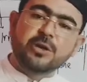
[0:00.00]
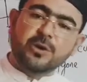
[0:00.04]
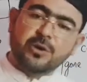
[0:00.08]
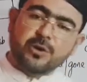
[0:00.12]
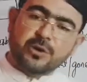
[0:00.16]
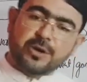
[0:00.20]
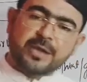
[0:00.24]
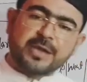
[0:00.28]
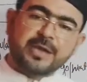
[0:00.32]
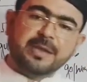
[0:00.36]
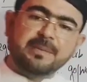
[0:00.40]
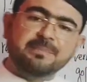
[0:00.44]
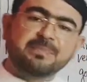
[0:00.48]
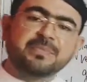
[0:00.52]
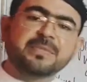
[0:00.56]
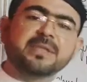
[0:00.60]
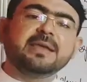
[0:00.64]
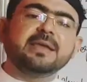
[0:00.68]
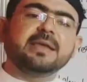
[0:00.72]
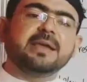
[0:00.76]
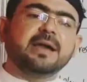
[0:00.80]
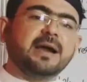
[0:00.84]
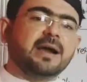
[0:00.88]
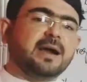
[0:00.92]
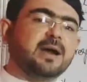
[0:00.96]

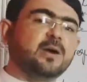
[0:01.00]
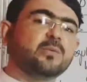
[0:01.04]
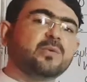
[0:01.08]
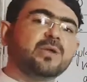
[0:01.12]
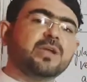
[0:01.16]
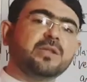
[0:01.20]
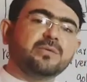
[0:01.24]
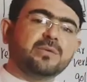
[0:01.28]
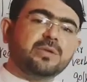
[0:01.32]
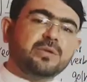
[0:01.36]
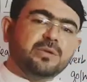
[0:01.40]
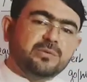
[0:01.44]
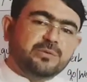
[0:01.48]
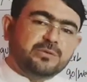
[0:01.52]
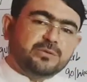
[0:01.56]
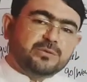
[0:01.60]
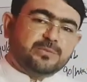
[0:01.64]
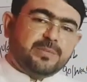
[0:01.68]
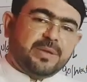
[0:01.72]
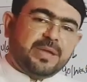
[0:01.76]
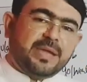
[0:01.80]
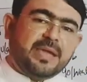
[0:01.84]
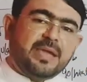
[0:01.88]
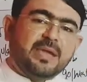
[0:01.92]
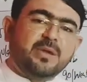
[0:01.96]
Okay, where we use
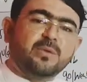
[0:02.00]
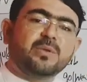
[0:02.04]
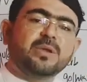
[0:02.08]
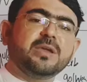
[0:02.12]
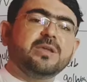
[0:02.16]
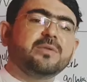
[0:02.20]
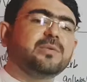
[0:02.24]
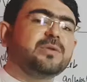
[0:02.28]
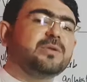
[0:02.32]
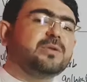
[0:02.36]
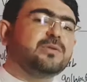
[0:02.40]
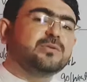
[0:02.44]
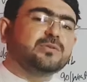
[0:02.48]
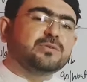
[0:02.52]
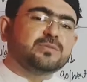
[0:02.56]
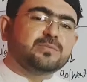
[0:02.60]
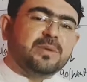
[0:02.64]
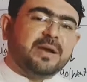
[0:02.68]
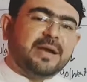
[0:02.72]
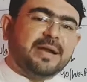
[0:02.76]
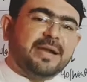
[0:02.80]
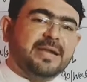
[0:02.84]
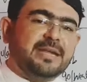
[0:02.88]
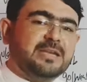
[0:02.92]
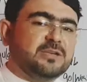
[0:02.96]
may, where we use
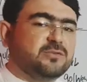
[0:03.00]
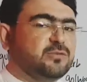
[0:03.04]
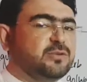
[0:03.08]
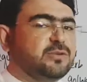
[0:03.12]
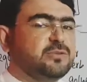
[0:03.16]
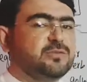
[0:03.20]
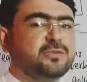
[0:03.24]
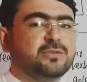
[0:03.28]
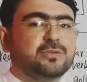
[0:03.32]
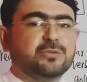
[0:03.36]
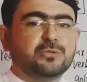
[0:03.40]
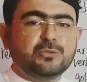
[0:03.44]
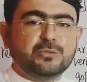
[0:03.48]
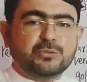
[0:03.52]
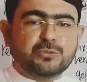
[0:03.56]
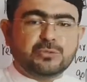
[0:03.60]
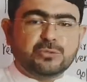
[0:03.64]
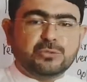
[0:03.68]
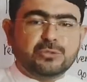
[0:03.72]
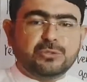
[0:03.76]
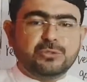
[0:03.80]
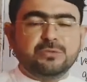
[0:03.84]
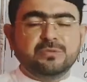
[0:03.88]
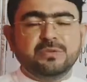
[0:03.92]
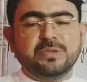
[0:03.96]
might, where we use
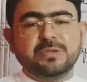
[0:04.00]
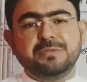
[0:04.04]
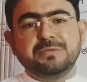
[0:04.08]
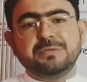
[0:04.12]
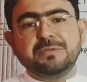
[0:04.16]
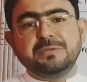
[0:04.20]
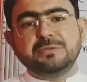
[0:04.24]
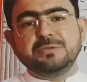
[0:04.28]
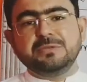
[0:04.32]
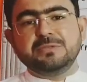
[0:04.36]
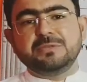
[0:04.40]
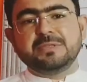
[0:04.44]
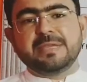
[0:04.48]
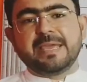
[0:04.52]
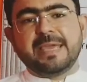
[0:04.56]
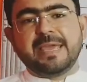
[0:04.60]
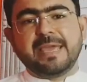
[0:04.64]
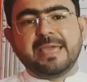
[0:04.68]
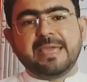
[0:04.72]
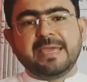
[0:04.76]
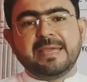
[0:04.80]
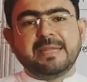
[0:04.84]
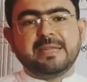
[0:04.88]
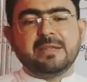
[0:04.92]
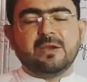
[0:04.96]
should, where we use
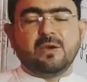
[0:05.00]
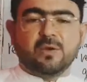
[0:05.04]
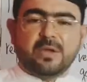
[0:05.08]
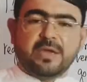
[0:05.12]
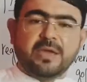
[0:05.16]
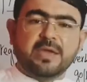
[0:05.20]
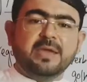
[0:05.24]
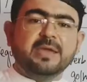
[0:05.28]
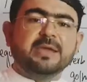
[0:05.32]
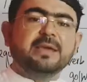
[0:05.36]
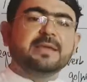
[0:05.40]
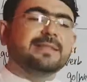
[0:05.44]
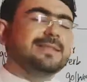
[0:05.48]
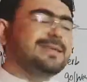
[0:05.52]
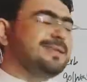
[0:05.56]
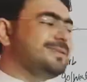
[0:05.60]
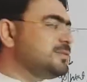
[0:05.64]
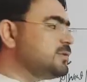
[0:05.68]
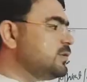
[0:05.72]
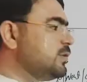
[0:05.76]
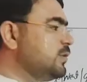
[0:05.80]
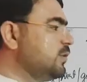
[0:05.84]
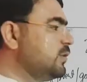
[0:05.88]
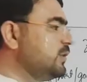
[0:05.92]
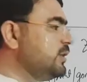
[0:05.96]
can. Okay,
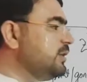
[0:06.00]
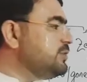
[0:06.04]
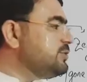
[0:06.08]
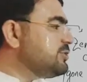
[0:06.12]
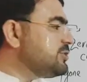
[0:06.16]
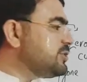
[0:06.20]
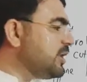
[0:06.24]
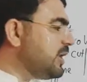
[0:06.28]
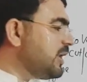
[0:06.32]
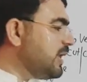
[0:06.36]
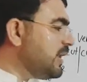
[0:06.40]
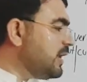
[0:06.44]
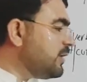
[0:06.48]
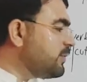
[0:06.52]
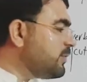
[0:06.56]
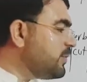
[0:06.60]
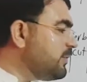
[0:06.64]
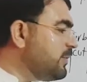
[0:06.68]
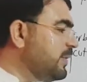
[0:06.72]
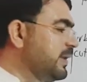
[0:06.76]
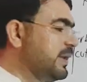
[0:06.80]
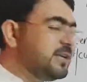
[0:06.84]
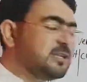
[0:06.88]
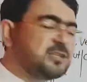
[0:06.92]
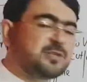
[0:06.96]
these all inshallah we
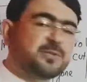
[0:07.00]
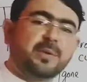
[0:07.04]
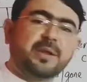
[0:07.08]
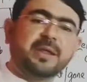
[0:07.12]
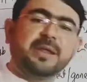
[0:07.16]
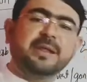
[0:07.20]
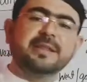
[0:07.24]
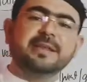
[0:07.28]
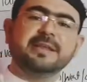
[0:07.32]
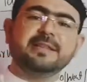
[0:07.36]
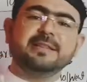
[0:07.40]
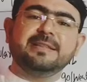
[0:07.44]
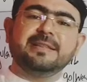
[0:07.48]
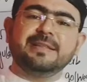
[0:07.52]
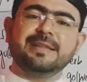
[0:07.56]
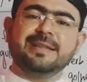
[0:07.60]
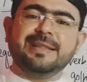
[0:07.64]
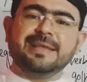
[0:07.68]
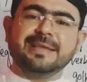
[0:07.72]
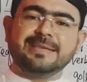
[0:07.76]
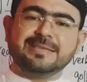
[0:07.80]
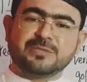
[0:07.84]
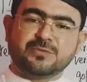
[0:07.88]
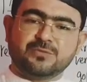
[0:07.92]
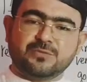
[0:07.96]
will explain in the
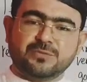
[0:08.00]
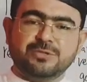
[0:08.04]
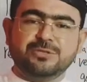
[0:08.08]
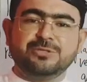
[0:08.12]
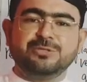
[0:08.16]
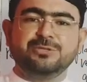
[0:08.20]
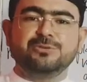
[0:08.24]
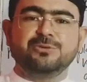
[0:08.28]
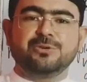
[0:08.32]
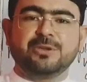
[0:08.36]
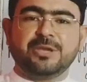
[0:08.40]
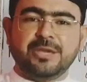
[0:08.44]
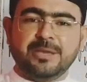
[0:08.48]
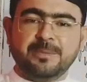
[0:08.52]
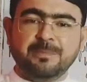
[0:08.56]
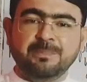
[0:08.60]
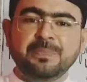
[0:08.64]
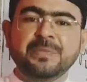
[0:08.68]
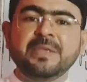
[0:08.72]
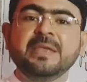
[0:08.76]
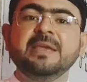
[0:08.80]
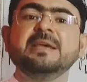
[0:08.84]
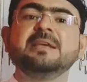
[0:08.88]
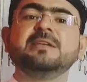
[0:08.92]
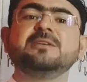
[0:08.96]
next video.
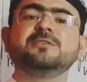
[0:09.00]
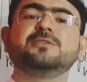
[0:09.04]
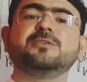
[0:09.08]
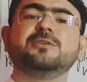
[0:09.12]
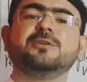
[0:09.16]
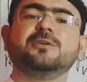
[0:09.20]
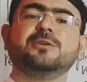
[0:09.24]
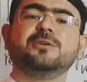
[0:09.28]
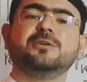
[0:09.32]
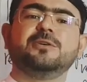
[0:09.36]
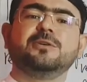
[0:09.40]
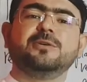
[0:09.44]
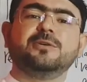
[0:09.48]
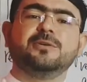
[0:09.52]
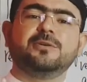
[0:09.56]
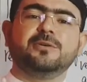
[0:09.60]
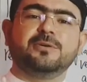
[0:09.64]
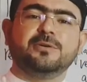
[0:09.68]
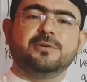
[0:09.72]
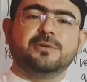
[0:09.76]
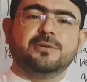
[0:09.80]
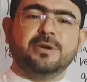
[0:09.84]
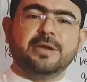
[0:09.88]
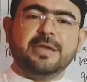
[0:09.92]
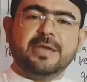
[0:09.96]
Okay,
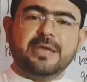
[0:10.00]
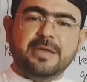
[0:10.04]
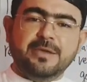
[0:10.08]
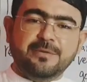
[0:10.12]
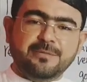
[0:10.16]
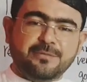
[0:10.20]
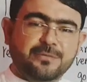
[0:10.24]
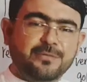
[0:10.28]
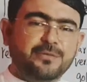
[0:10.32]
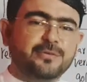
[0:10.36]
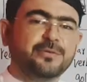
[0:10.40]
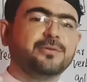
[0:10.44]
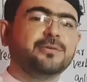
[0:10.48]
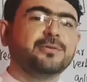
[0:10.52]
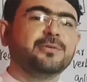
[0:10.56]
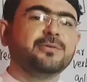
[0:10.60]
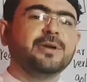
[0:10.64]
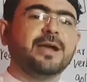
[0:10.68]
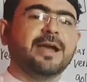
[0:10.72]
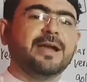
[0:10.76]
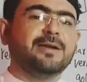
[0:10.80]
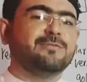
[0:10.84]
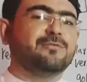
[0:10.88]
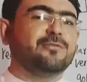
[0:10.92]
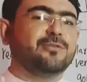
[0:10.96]
so if you
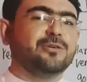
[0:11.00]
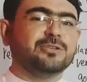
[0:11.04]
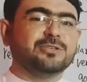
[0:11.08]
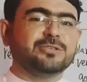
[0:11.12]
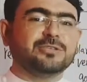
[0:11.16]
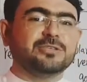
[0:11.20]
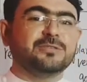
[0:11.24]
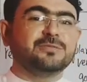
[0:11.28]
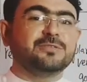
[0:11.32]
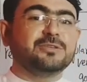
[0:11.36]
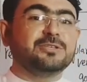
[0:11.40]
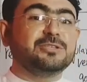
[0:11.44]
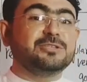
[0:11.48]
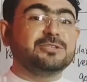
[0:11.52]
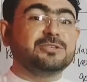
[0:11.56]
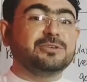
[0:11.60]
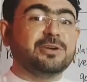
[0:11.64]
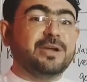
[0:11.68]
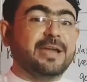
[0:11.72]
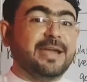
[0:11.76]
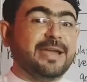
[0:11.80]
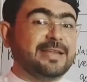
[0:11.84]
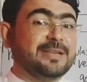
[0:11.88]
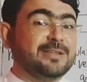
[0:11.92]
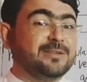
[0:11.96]
have watched the
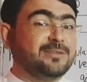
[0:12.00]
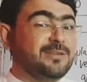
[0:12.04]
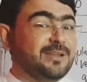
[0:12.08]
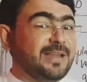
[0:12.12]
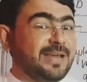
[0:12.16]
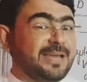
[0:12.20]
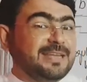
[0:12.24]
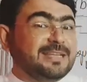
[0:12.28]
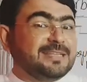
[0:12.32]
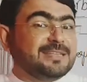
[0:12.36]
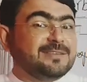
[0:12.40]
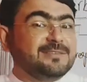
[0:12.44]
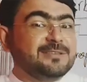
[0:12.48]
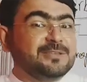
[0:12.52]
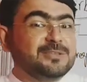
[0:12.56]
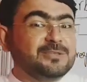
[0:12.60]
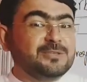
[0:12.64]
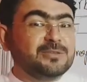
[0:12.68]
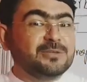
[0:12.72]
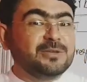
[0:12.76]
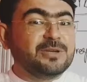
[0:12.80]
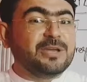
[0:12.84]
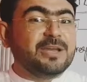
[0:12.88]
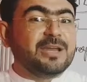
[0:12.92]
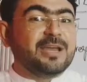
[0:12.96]
video and you like the
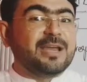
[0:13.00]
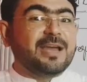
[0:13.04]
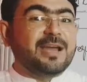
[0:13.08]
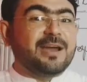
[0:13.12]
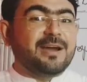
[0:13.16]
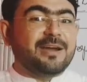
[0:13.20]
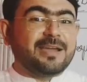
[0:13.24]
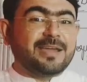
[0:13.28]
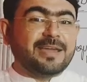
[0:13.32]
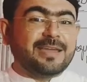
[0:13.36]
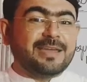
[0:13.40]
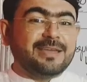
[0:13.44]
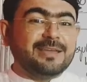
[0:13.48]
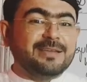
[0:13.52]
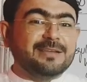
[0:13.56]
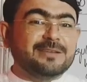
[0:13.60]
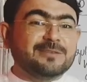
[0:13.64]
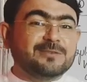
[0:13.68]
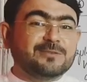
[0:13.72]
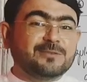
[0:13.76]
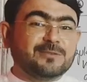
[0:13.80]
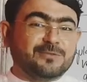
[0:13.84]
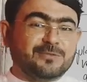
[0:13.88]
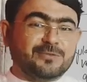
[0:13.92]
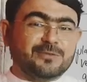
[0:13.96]
video,
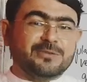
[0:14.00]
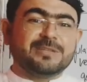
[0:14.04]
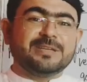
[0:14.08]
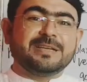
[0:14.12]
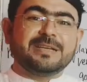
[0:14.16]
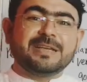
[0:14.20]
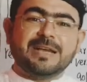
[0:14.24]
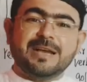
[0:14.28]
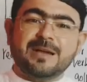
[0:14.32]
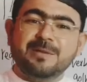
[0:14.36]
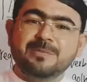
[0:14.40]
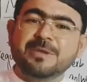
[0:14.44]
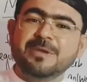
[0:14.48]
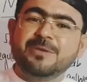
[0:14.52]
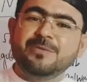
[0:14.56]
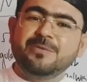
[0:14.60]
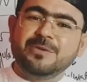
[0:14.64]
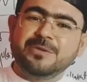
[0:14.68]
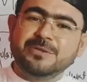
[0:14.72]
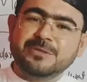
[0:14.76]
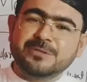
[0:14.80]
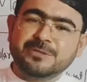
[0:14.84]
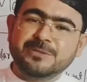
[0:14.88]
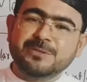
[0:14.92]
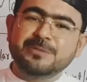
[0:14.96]
okay, so for the
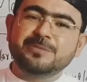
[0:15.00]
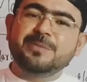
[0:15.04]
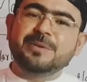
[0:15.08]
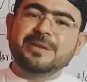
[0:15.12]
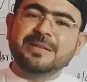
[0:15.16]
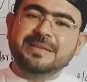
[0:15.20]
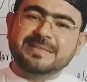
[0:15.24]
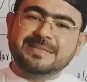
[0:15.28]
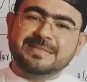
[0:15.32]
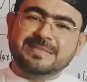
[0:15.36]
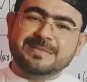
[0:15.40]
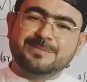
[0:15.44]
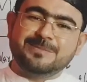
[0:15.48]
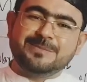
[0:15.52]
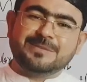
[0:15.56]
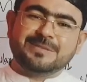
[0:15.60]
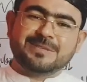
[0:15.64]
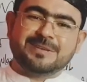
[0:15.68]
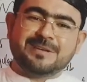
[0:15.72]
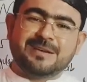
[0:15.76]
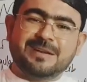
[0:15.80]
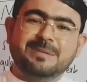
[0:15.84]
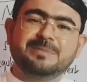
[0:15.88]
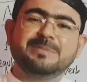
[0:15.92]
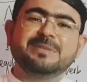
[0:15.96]
coming video please
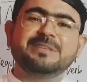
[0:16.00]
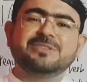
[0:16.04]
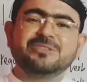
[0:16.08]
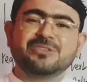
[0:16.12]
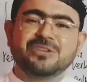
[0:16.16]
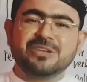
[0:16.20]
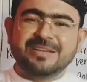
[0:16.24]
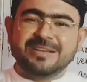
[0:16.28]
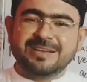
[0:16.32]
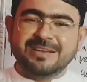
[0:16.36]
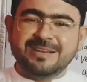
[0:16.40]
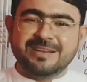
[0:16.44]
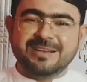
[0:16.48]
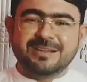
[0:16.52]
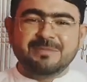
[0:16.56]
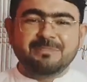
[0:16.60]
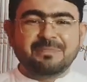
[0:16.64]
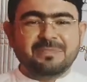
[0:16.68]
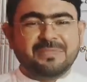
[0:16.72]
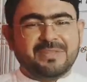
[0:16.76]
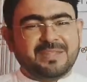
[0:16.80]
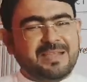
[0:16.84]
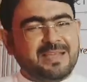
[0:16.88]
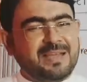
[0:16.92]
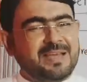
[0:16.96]
subscribe the
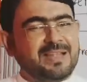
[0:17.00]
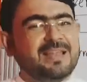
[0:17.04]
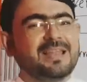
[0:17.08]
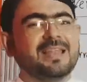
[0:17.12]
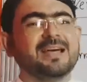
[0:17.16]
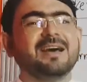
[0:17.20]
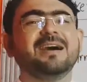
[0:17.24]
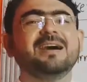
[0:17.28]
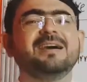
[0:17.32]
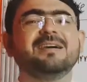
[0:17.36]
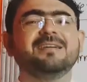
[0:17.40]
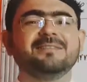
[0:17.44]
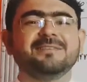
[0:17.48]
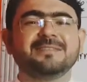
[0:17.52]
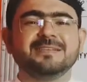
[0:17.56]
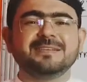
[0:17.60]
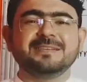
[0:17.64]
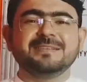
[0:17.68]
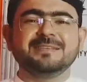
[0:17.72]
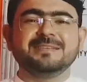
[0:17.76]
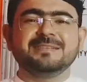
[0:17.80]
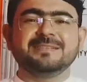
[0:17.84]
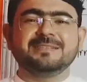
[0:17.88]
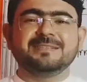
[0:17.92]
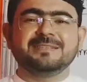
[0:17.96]
channel. Allah
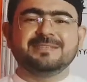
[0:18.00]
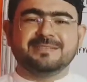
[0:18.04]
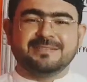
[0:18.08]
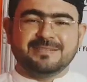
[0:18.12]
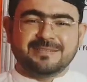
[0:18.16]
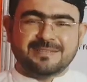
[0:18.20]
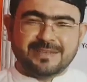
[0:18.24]
Hafiz.